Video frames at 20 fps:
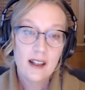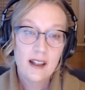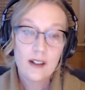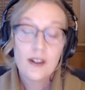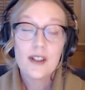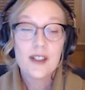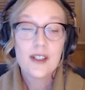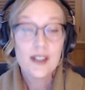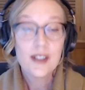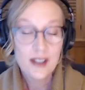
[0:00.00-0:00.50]

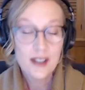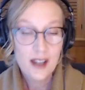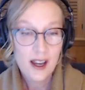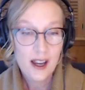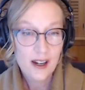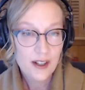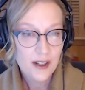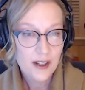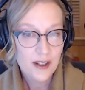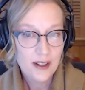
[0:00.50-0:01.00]
Christian
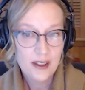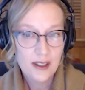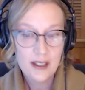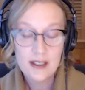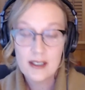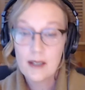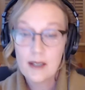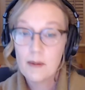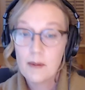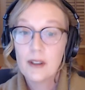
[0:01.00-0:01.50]

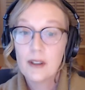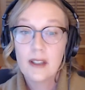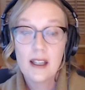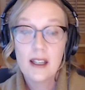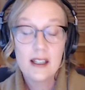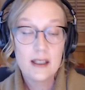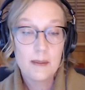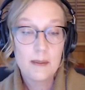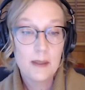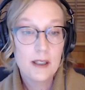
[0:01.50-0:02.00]
nationalism or
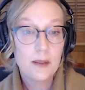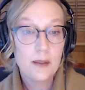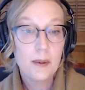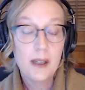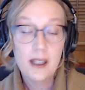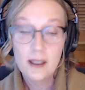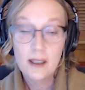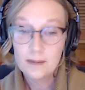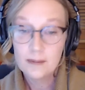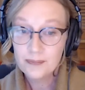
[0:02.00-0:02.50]
links
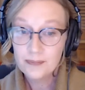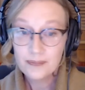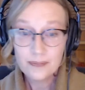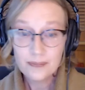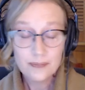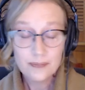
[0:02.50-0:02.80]
between